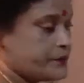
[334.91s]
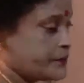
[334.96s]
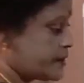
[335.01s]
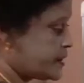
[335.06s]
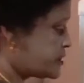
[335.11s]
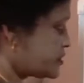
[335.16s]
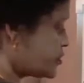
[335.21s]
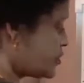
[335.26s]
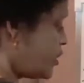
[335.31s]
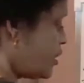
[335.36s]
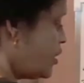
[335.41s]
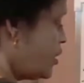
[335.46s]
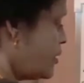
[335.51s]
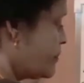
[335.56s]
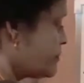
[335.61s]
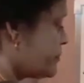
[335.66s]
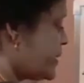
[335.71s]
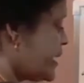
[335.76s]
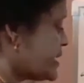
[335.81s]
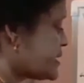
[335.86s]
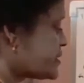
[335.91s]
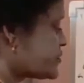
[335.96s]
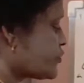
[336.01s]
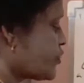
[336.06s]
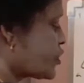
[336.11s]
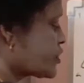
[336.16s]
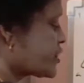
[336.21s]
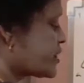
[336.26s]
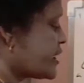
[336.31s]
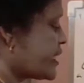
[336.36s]
So plus
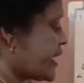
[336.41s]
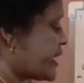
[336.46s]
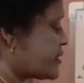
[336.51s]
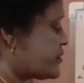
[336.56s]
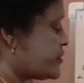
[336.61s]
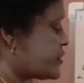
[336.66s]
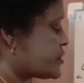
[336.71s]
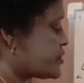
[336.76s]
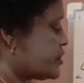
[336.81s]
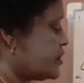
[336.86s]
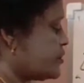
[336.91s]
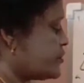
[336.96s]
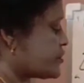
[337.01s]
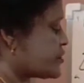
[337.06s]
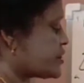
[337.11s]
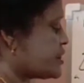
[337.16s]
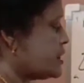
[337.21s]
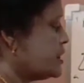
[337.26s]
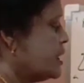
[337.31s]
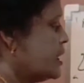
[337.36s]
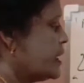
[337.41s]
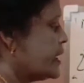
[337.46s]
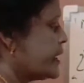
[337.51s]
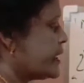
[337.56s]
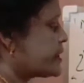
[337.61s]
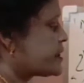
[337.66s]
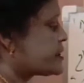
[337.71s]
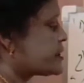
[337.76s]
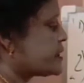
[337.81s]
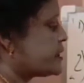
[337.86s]
water aqueous solution,
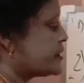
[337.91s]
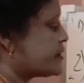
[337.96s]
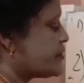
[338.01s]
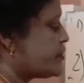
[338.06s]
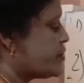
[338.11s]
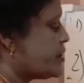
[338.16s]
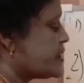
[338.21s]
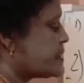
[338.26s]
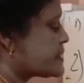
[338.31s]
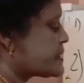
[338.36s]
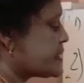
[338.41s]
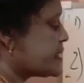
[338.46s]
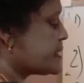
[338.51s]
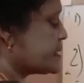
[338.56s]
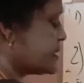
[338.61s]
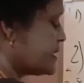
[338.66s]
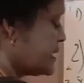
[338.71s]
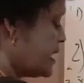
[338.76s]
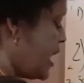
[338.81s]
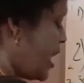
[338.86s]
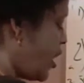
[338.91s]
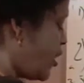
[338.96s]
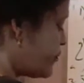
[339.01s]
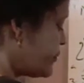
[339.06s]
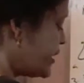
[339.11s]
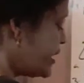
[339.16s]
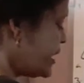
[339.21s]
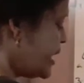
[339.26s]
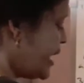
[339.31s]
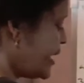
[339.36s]
it releases how
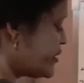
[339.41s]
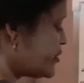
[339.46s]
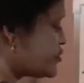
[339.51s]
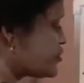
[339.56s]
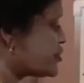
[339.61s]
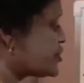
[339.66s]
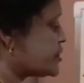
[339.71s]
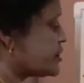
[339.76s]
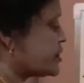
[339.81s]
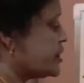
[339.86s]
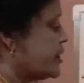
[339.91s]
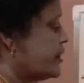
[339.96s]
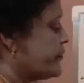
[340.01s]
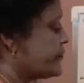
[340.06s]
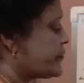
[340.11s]
many hydrogen?